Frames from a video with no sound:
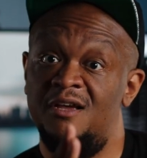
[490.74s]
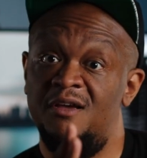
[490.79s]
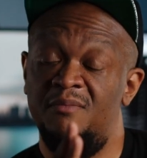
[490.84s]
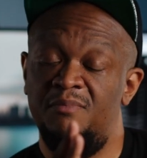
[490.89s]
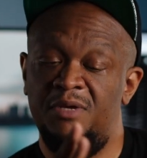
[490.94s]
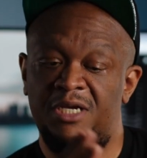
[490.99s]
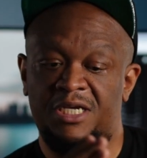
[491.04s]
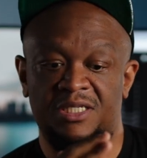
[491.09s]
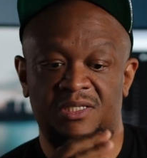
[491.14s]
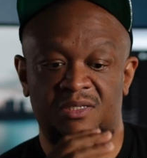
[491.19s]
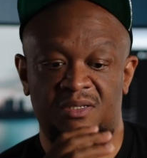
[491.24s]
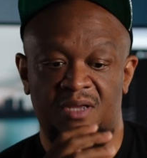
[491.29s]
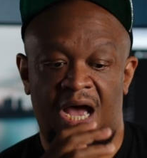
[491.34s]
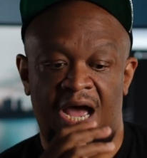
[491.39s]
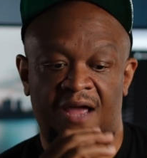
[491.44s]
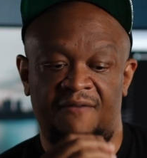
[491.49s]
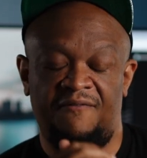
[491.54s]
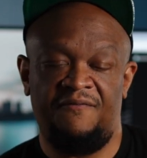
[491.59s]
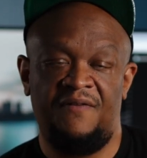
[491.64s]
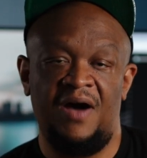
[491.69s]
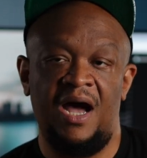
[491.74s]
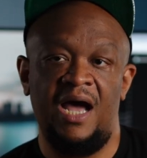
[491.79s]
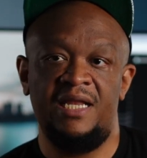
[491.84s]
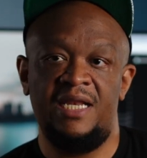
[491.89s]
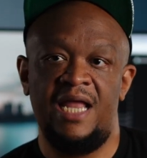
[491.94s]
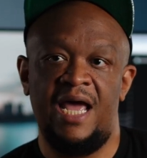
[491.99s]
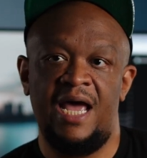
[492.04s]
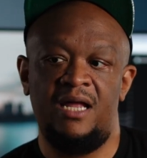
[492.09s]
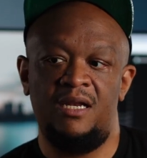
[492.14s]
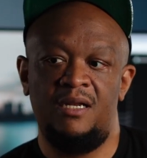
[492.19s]
Because I
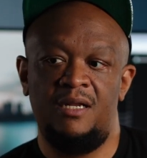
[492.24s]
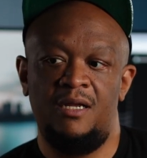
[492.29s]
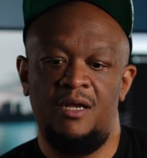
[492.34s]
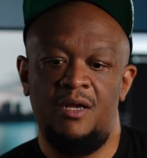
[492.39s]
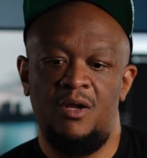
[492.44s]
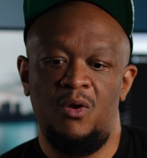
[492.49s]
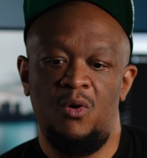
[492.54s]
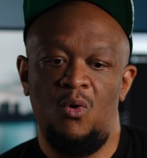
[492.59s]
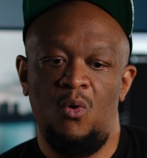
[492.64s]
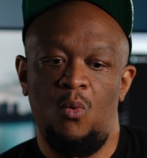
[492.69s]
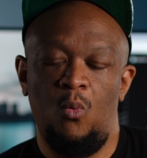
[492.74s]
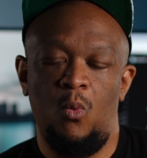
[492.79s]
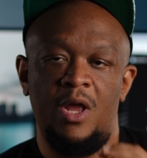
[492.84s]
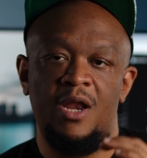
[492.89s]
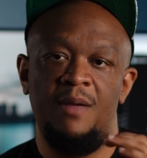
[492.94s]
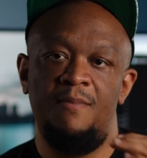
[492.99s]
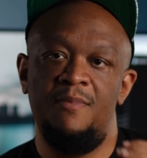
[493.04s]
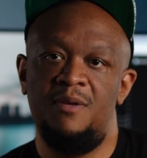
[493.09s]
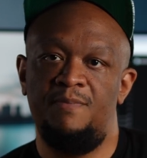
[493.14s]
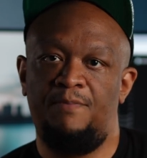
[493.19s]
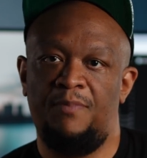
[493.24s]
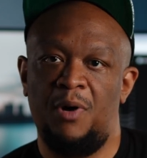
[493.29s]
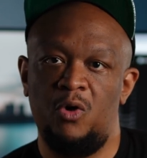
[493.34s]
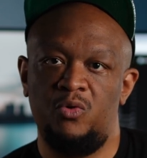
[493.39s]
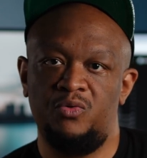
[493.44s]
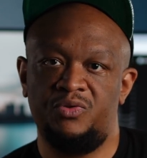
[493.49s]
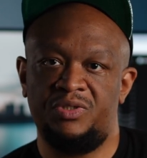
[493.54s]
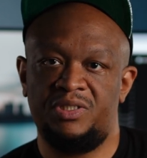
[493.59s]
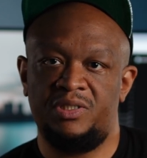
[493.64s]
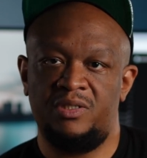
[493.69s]
find that when I'm in
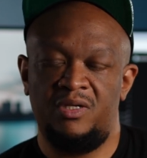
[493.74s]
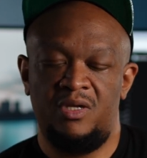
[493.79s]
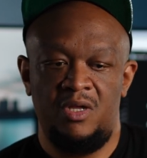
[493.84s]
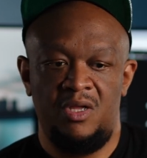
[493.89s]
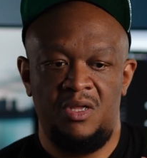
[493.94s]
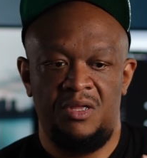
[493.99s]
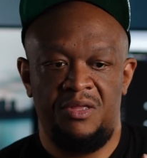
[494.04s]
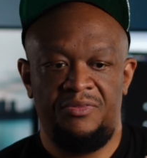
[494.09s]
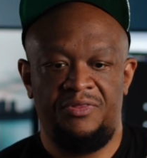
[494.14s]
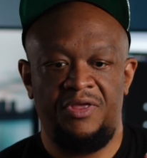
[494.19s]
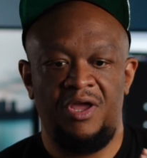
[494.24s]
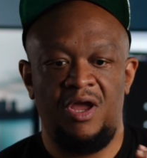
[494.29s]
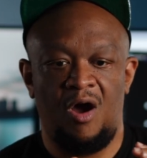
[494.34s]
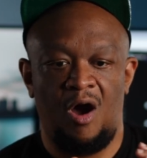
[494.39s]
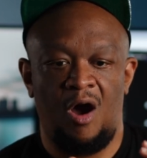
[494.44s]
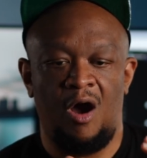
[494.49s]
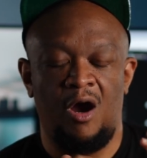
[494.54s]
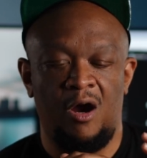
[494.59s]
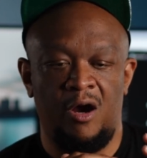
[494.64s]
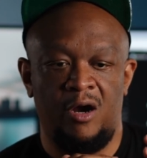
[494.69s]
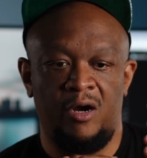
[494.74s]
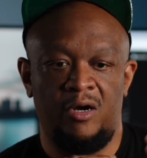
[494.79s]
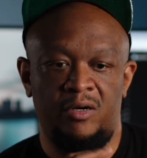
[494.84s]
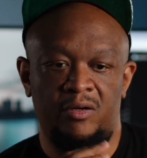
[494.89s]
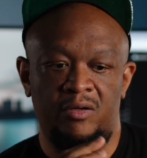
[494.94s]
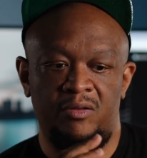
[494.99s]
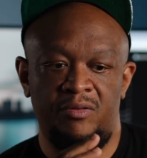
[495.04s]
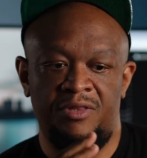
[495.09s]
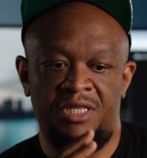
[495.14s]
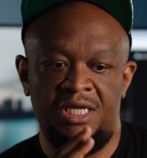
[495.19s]
post, there
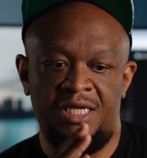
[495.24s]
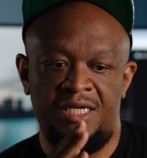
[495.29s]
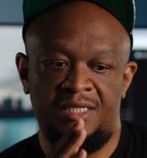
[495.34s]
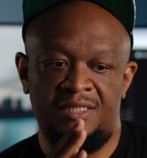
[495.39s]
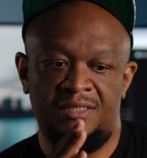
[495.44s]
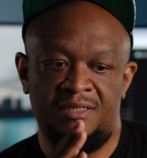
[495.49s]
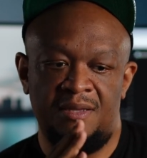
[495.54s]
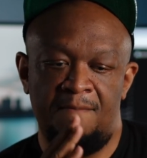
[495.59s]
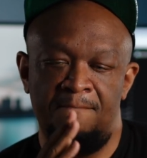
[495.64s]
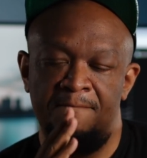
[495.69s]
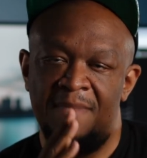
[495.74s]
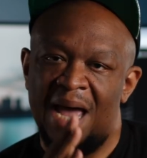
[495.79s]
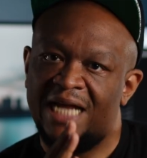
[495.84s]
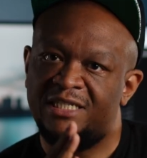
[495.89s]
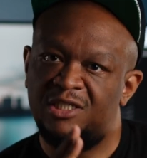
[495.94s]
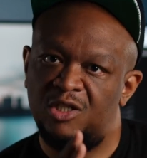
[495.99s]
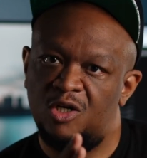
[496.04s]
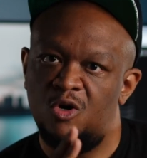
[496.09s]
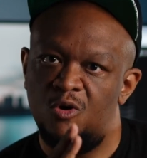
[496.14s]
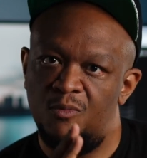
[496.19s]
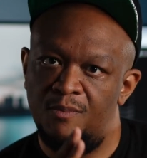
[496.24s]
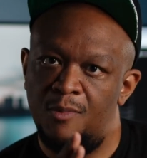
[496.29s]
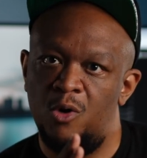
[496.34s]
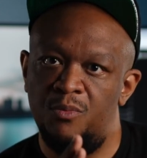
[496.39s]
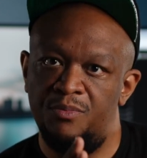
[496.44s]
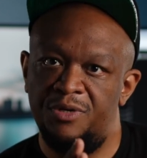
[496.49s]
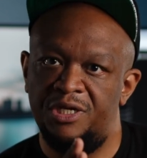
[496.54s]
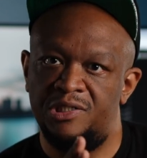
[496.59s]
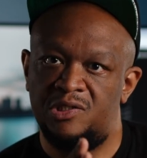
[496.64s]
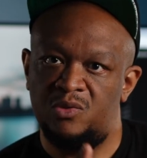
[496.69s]
are these magical
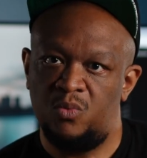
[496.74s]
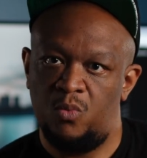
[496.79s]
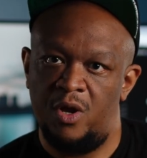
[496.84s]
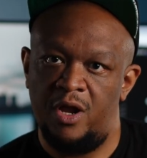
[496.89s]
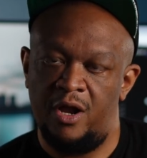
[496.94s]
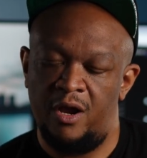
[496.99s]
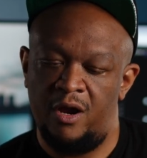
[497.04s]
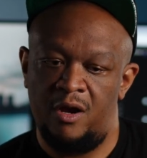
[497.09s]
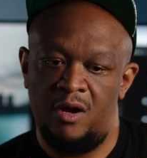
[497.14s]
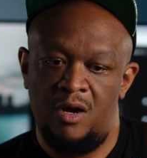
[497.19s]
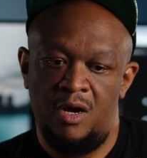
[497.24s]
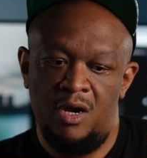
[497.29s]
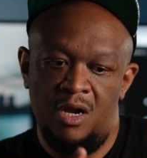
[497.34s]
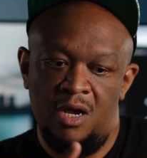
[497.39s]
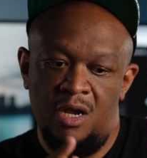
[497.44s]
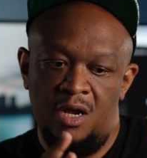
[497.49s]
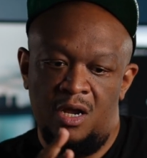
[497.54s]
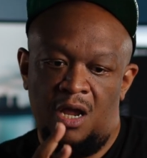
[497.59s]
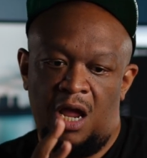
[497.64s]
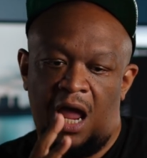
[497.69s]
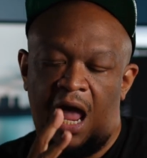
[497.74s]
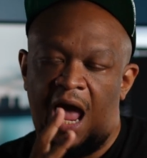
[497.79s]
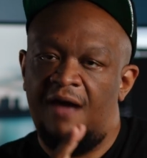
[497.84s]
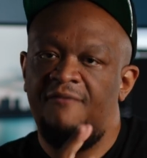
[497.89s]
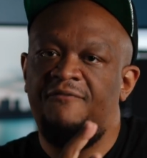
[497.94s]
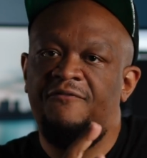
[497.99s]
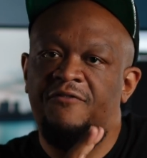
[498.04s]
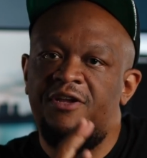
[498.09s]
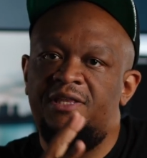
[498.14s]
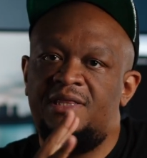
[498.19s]
moments where
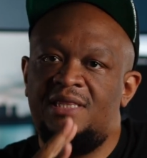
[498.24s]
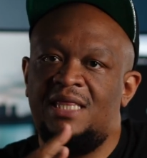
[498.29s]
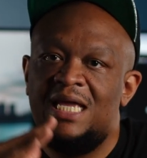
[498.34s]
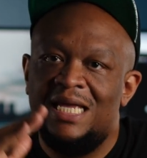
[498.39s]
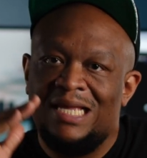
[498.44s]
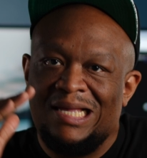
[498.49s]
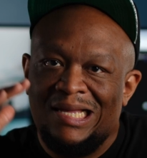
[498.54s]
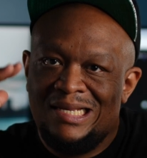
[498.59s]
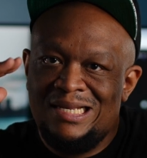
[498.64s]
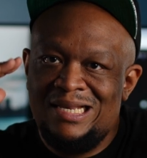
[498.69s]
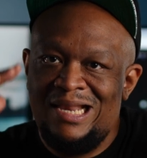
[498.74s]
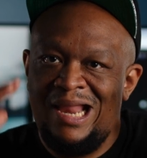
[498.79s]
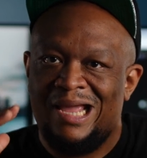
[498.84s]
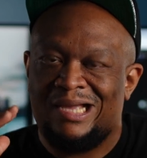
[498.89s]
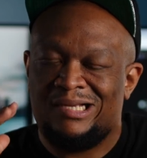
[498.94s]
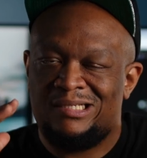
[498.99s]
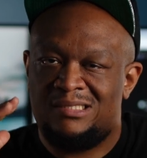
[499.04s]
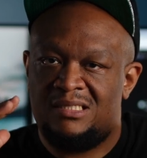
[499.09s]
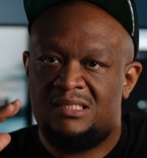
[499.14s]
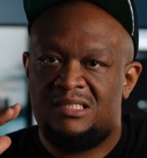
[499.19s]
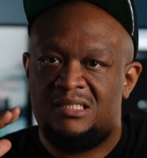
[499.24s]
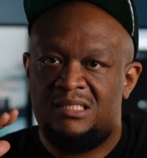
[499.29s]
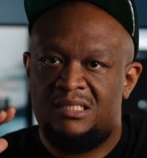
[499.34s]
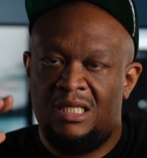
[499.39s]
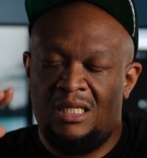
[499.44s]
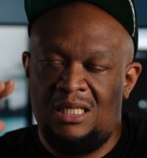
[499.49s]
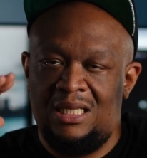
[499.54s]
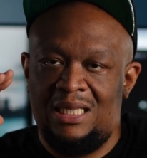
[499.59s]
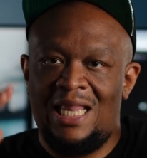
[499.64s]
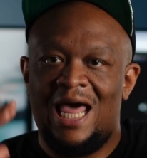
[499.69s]
everything connects.
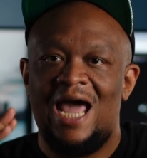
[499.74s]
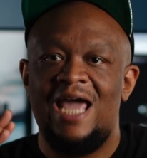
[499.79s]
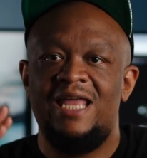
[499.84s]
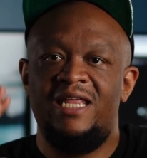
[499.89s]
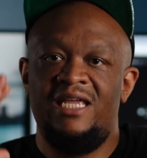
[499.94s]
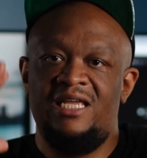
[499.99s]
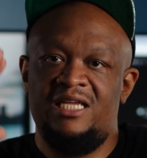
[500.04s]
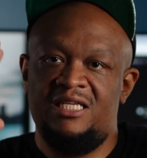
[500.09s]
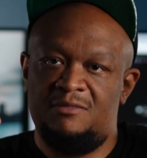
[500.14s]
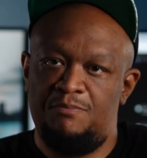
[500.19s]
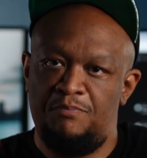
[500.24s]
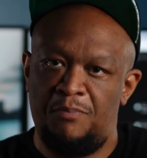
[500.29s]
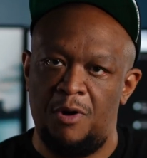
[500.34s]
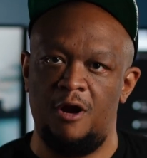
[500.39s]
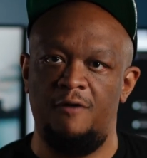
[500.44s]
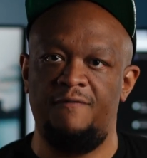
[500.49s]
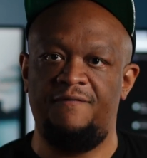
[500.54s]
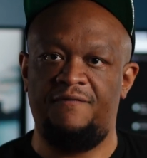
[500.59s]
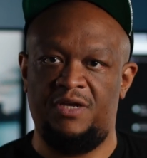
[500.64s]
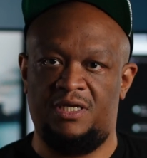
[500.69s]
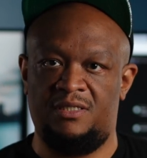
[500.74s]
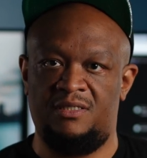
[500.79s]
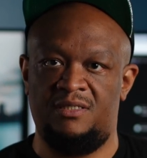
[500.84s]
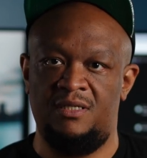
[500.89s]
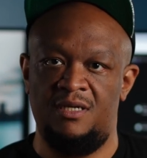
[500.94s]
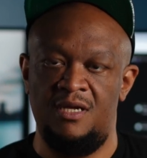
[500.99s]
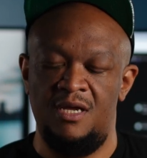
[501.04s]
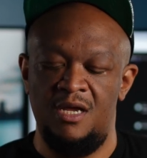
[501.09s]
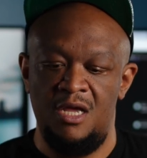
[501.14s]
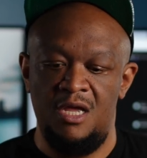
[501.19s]
The lighting is
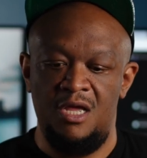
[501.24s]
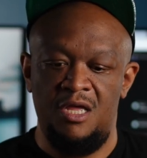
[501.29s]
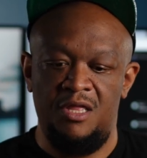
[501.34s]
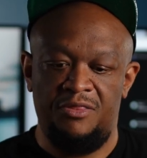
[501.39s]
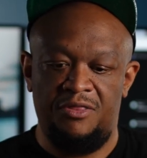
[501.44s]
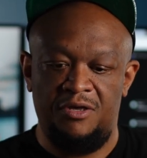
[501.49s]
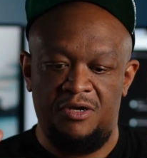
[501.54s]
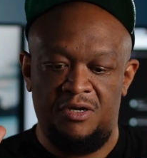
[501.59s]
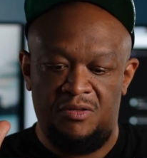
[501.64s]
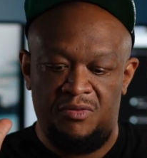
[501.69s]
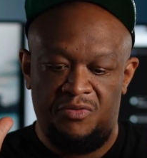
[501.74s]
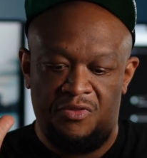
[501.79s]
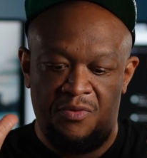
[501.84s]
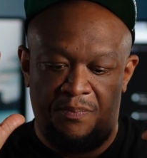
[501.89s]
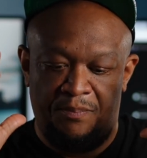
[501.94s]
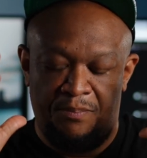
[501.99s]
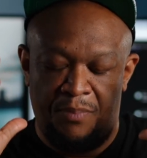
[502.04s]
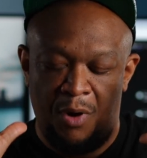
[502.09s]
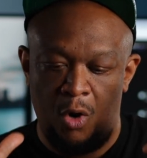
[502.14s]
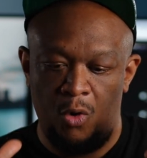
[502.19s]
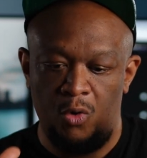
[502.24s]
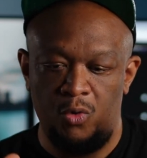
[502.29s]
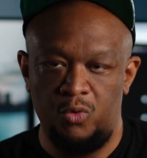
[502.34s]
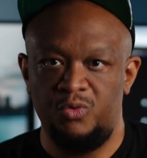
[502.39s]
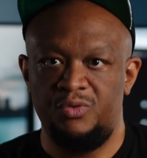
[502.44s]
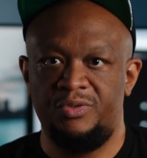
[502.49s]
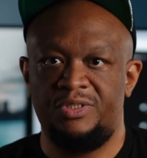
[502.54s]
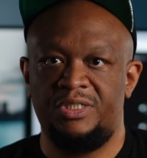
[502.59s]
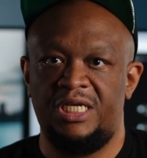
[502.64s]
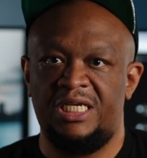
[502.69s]
perfect. The
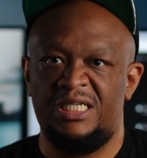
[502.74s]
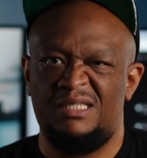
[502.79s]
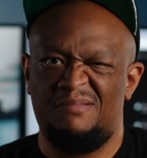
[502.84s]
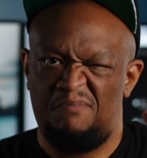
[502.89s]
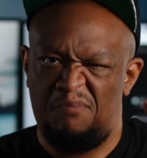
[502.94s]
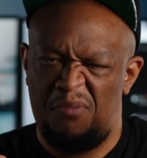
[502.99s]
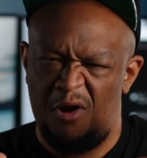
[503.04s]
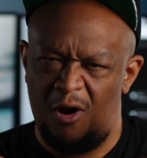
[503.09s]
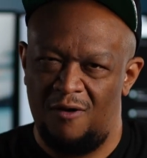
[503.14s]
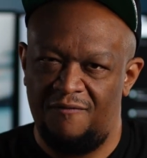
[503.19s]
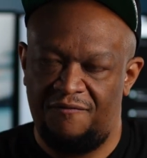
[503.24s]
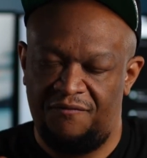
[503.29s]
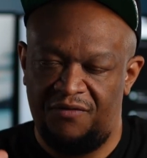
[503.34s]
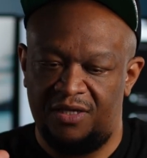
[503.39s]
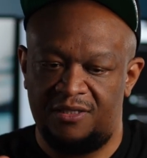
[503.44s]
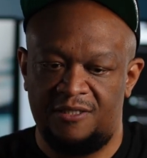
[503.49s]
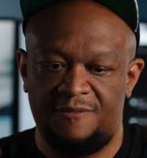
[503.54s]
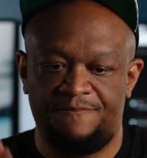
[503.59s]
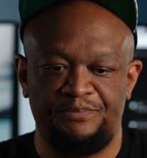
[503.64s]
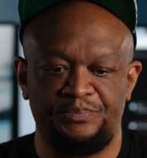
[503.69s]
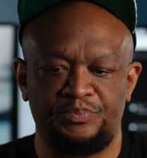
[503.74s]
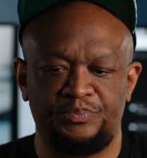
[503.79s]
pose is perfect.